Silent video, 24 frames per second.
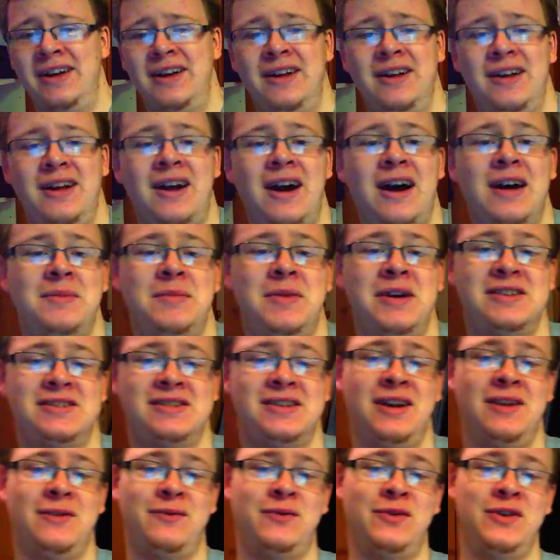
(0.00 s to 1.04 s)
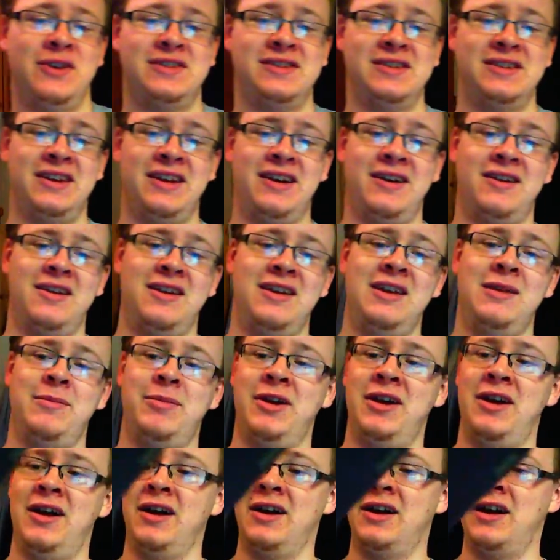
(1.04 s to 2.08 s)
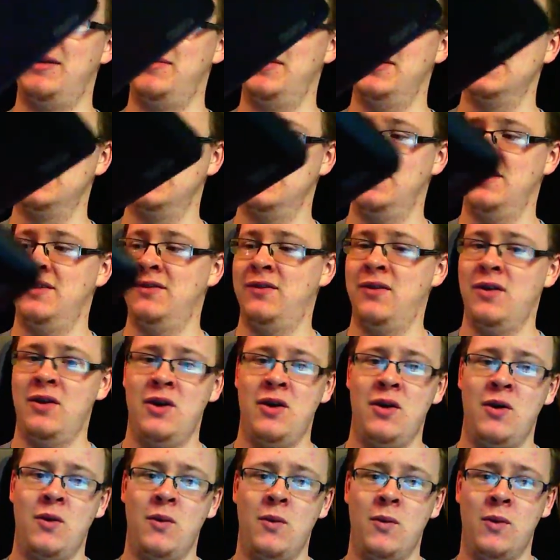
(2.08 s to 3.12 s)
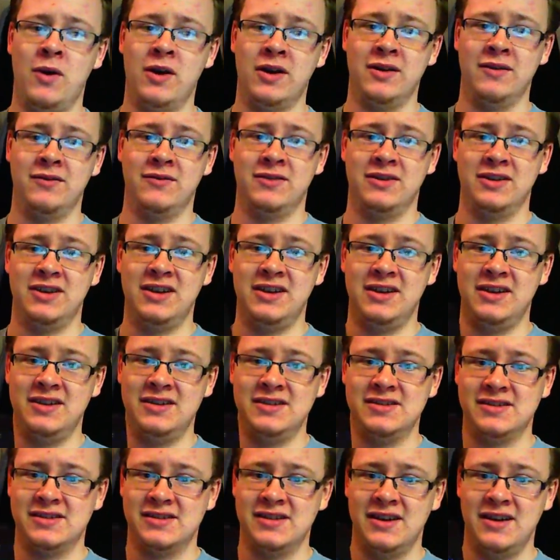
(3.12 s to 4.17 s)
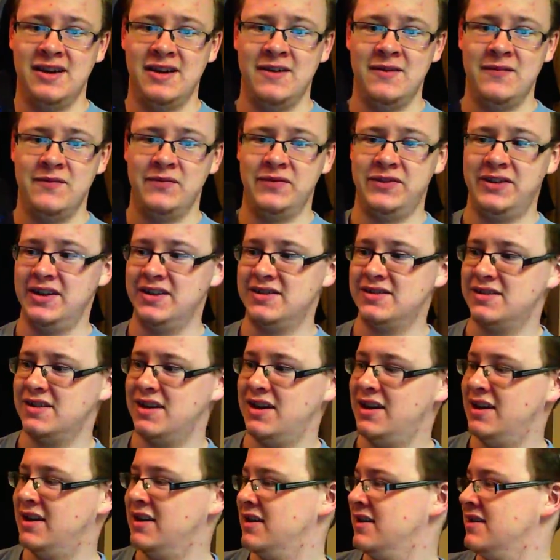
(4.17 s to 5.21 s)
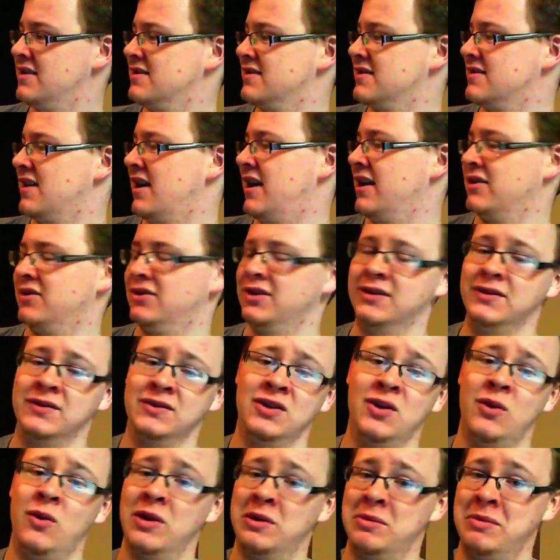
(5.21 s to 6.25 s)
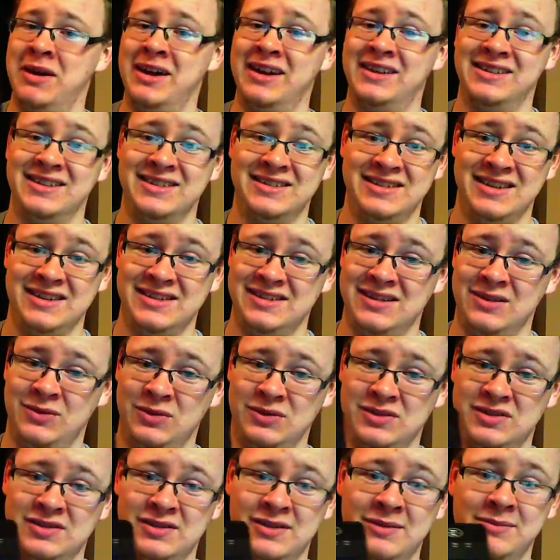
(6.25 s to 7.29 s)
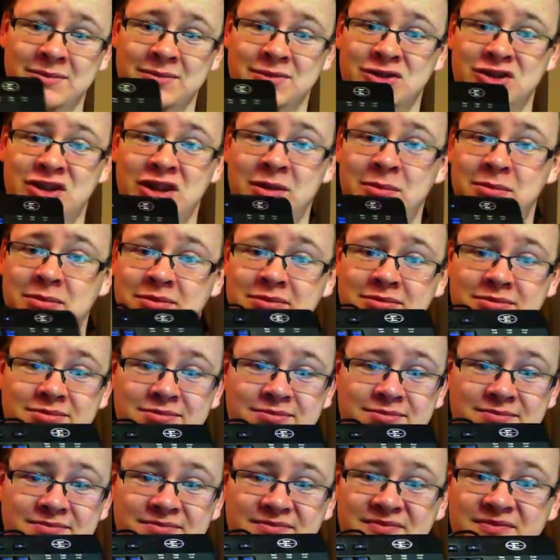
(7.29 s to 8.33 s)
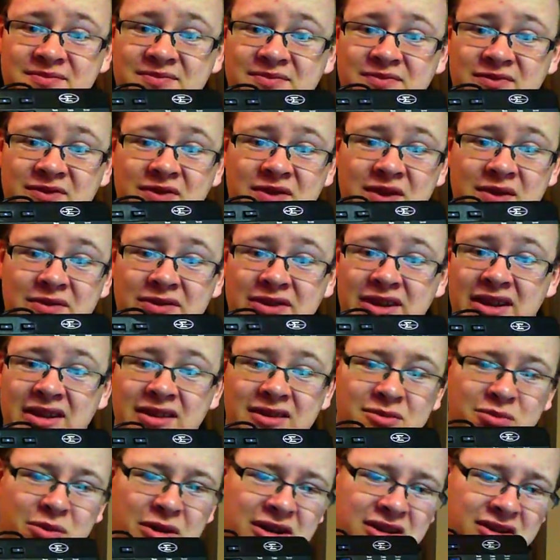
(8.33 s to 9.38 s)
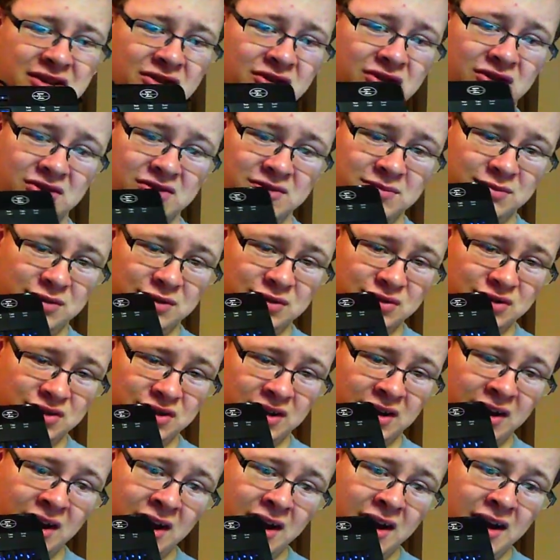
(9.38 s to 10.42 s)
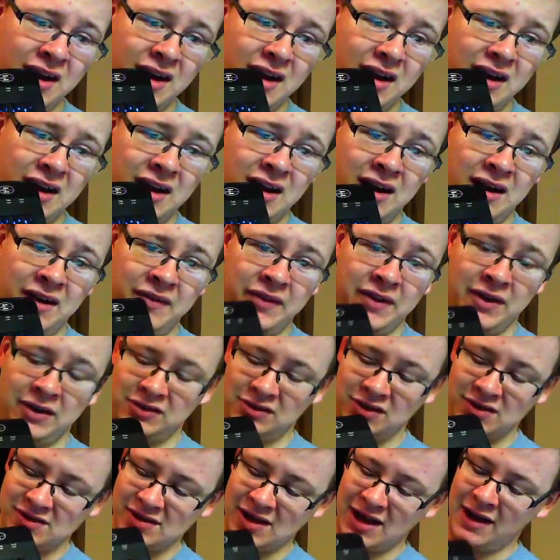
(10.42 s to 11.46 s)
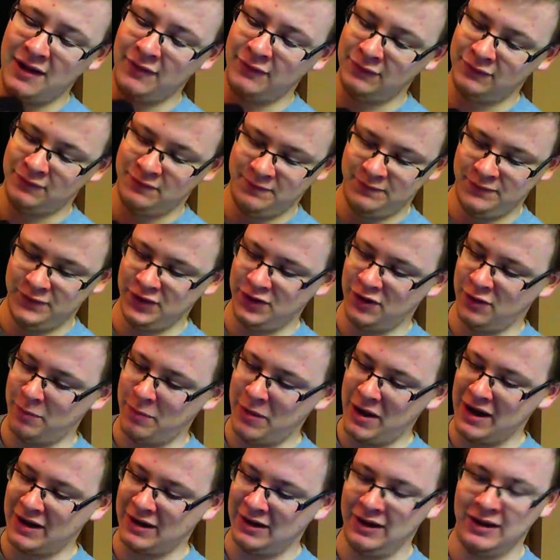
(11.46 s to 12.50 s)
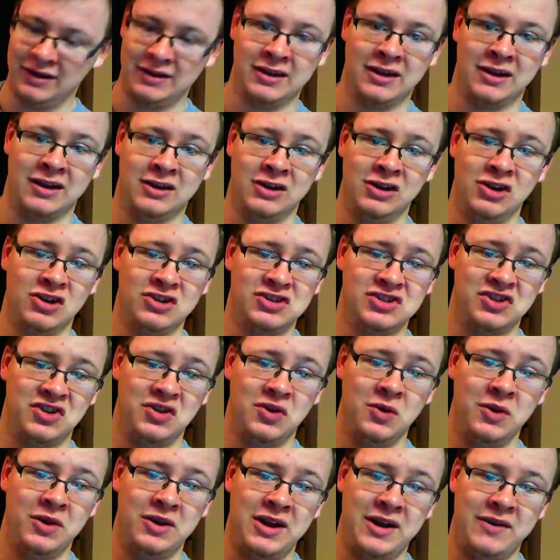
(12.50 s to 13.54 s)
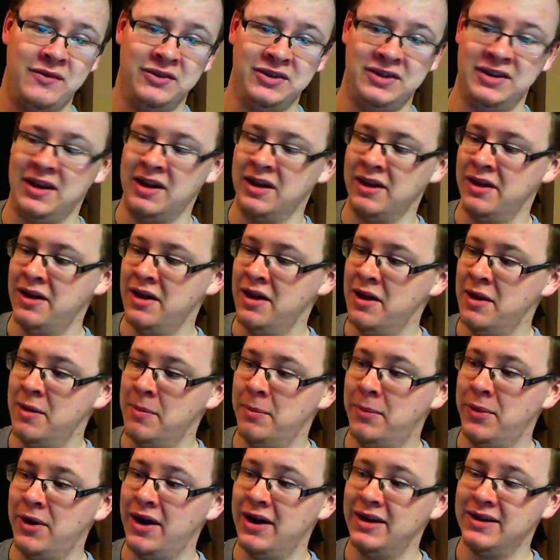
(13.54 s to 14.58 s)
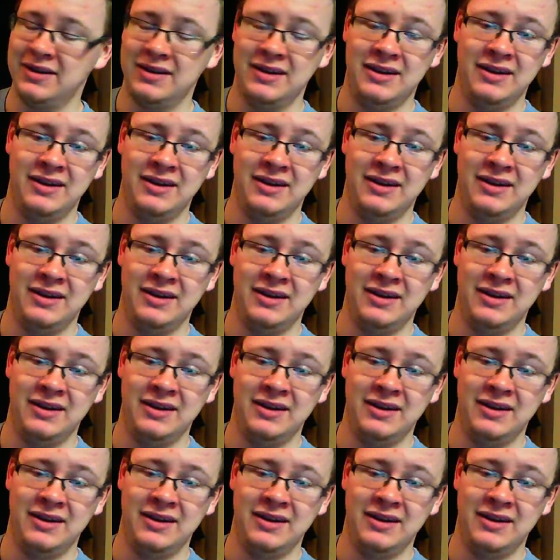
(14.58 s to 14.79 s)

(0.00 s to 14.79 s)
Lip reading: got myself recently on eBay, I got myself one of these. This is, I don't even know what make this is. It was some cheap 15-20 euro bullshit. Now it does have, you know, backlighting, it looks cool and everything, but